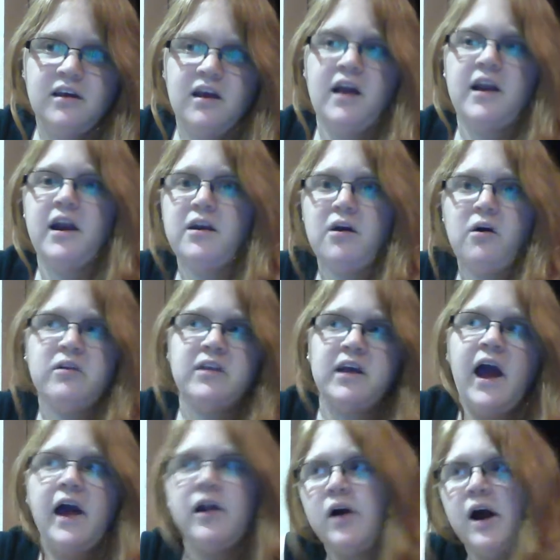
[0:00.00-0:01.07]
And I know it's
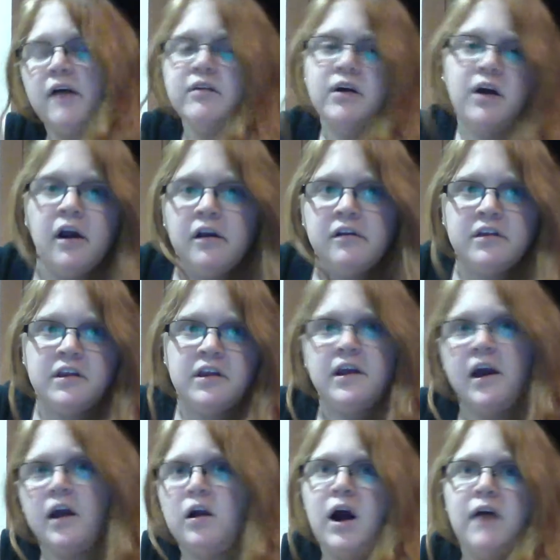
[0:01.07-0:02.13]
like, I don't have a car
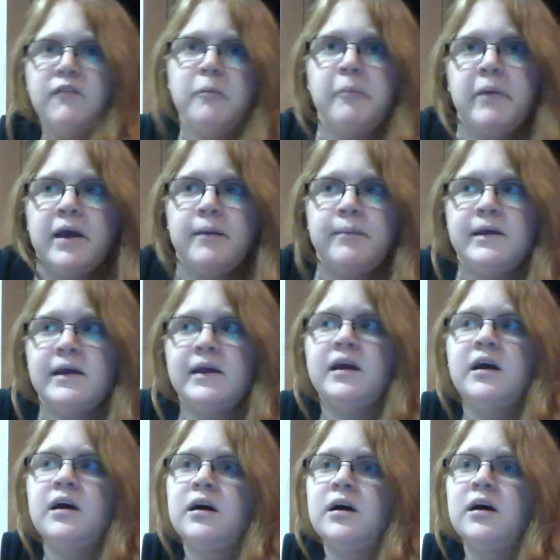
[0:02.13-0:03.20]
seat, I don't have a
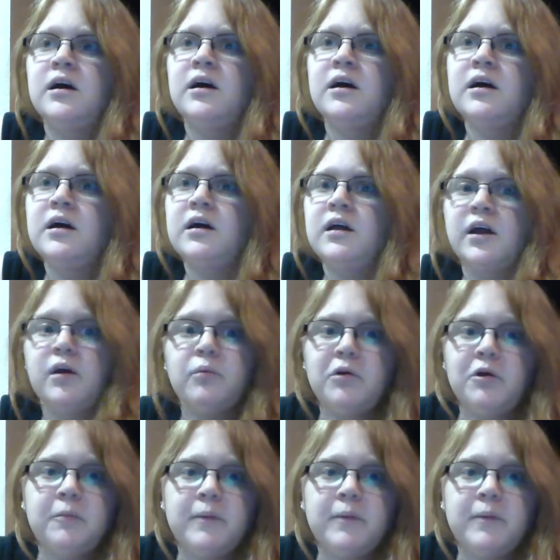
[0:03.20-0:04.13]
baby, like a real